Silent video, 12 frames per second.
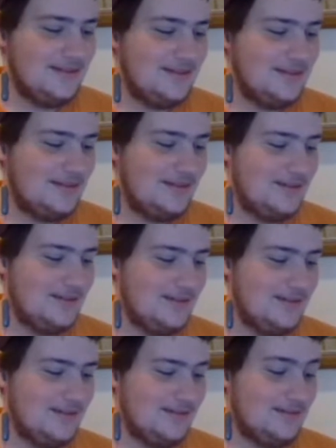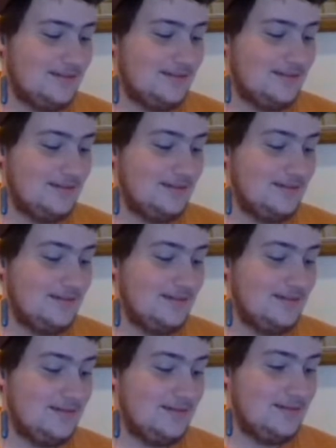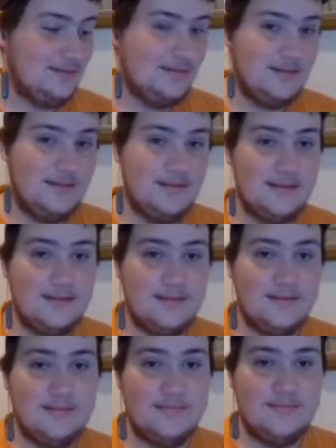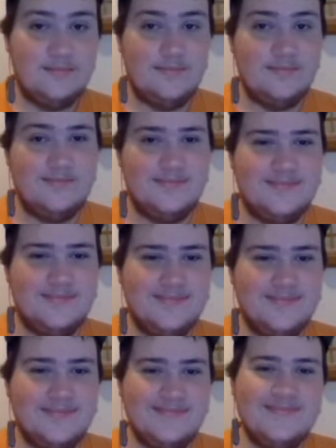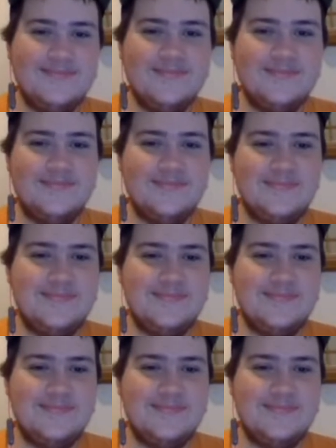This person isn't speaking.